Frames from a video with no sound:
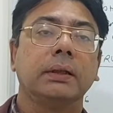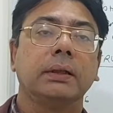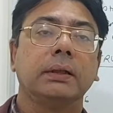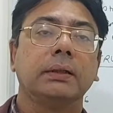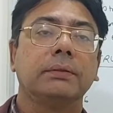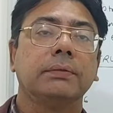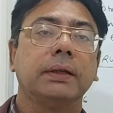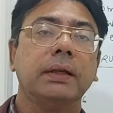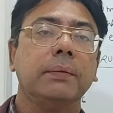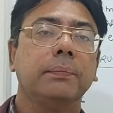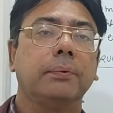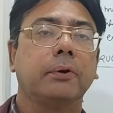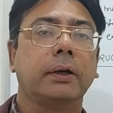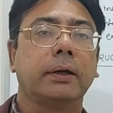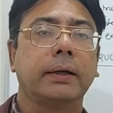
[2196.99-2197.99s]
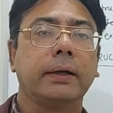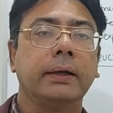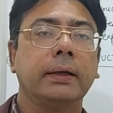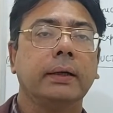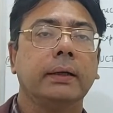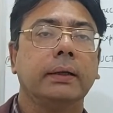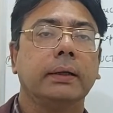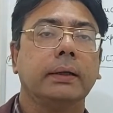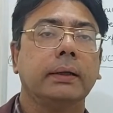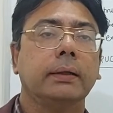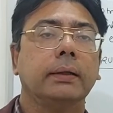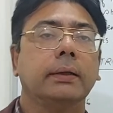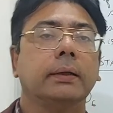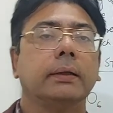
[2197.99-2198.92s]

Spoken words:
is very important in